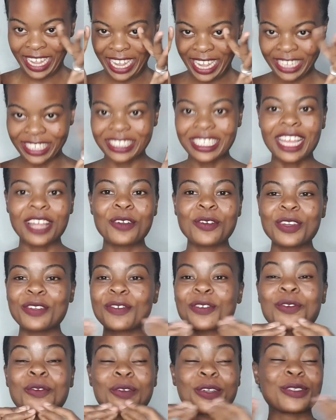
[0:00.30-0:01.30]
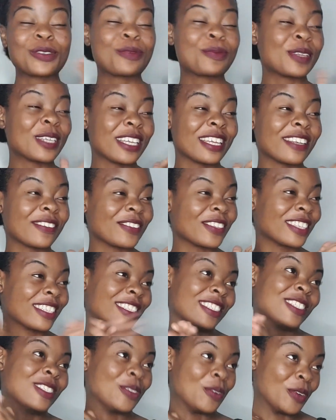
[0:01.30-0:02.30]
Guys, I don't even know where to begin with
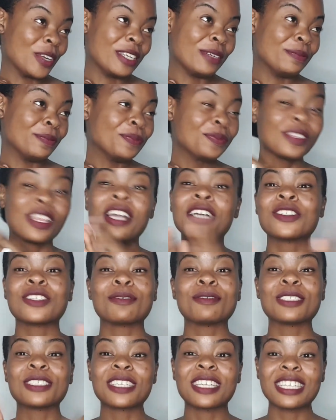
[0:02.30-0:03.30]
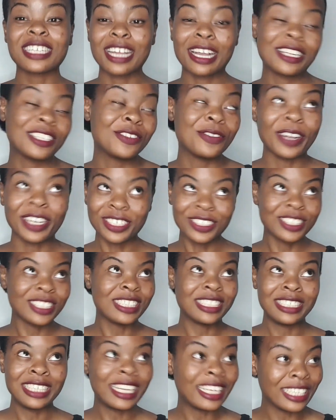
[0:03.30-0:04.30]
this story, so I'm just gonna cut right to
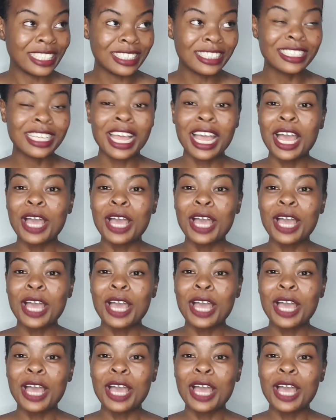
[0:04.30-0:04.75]
the chase.